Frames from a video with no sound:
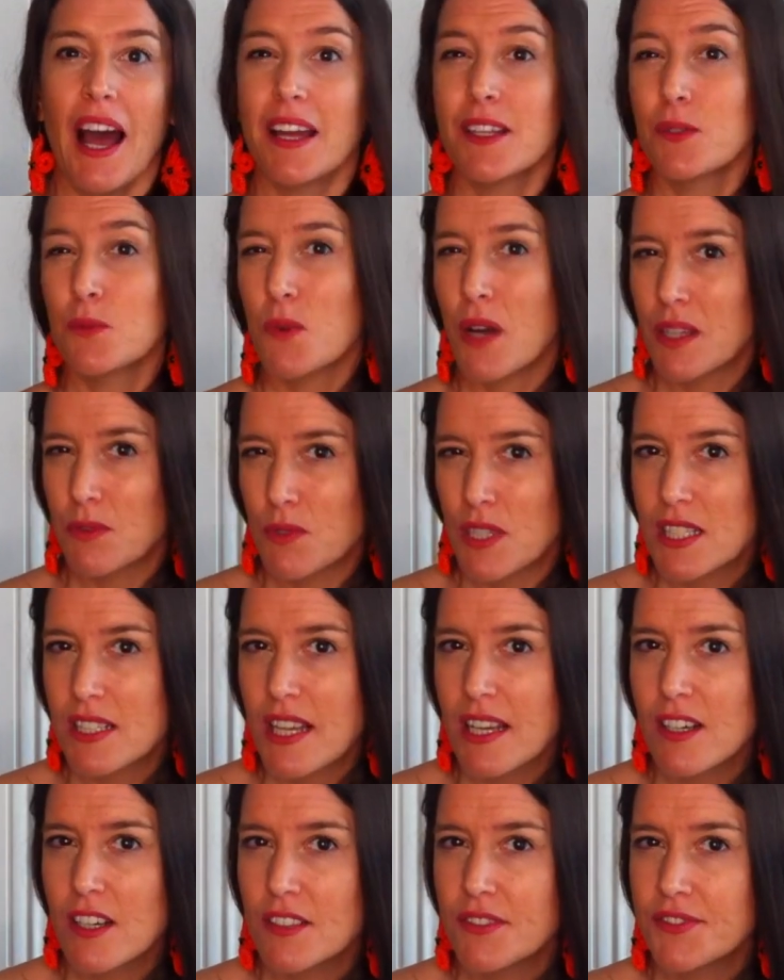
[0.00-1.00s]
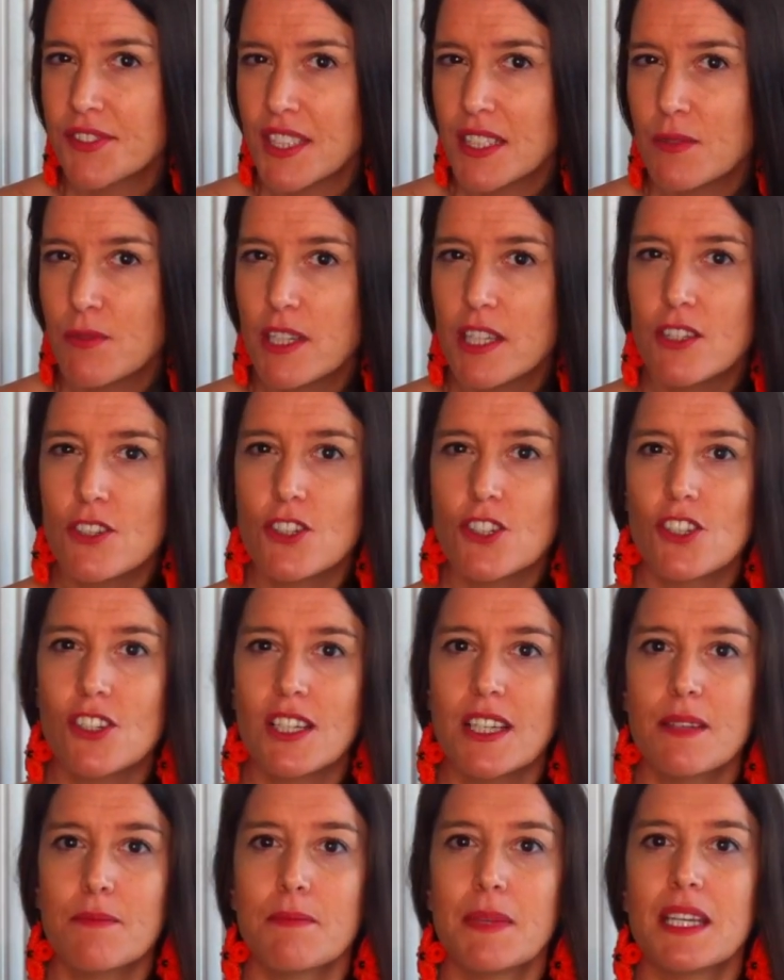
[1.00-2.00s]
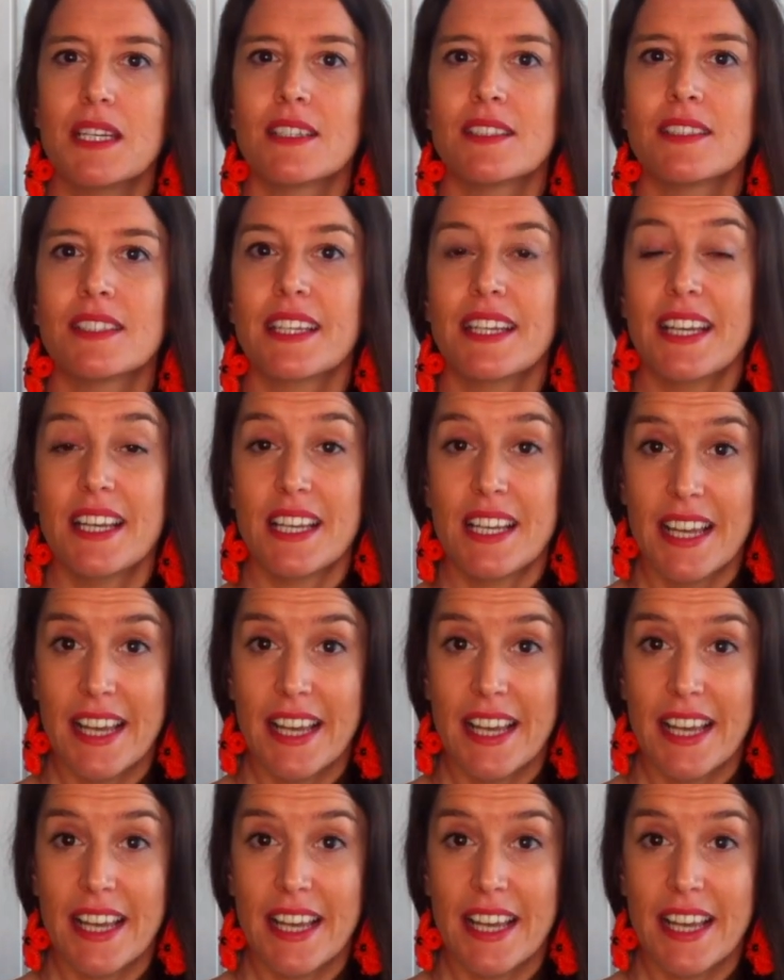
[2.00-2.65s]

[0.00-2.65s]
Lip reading: And when we say coffee, we usually mean